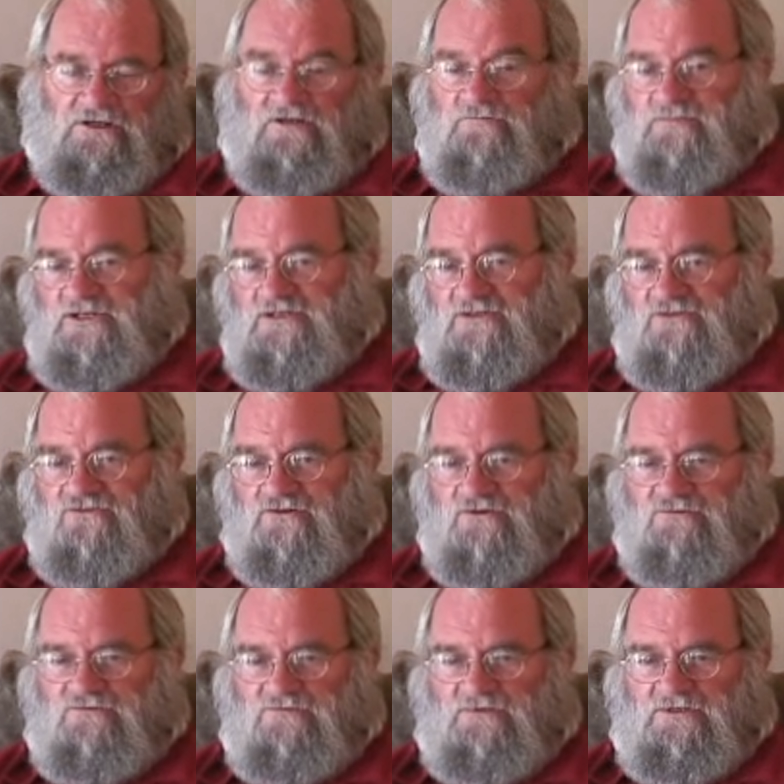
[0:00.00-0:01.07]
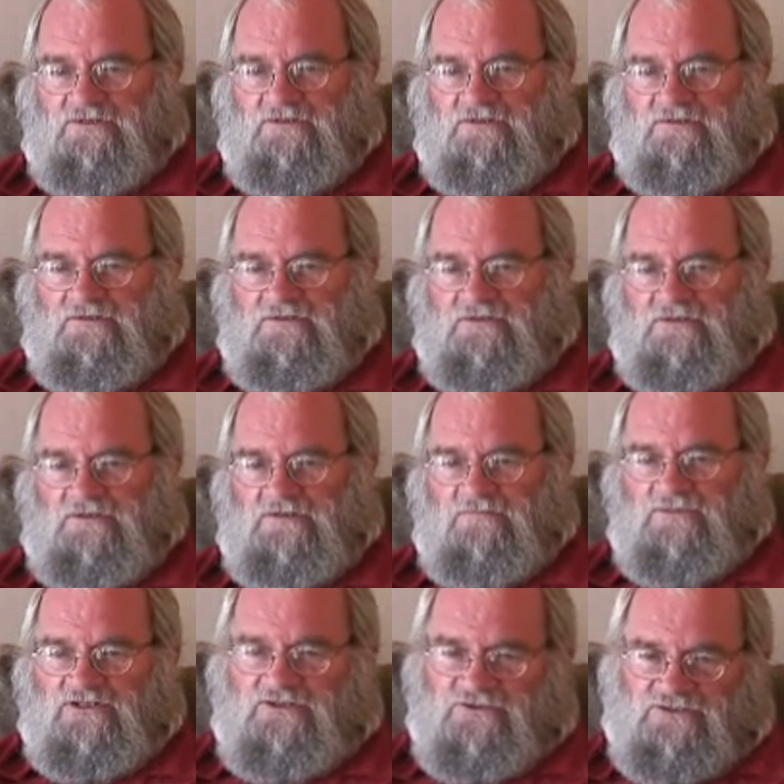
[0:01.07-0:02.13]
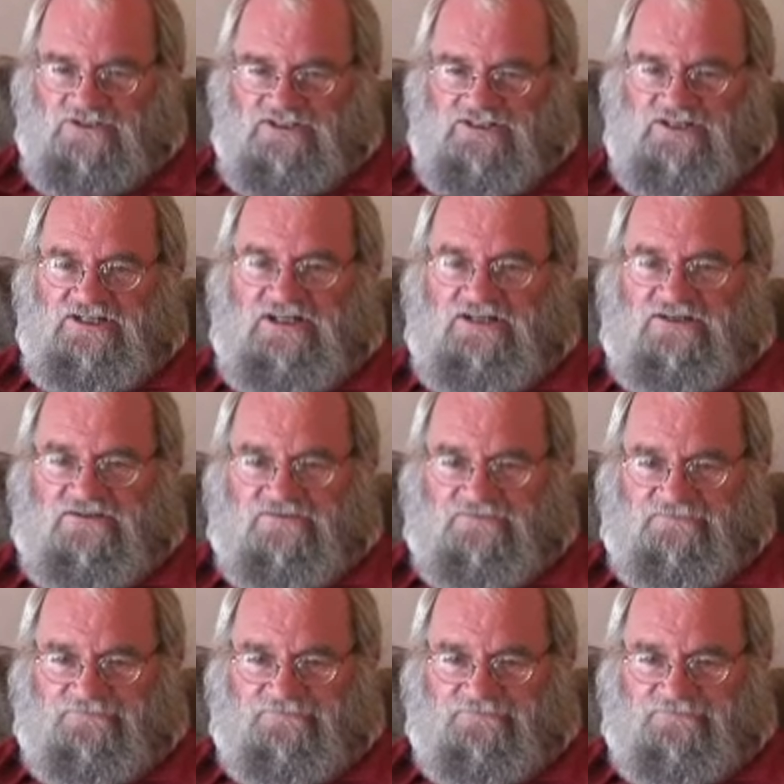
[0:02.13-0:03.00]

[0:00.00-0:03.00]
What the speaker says: can't be controlled because it's in here.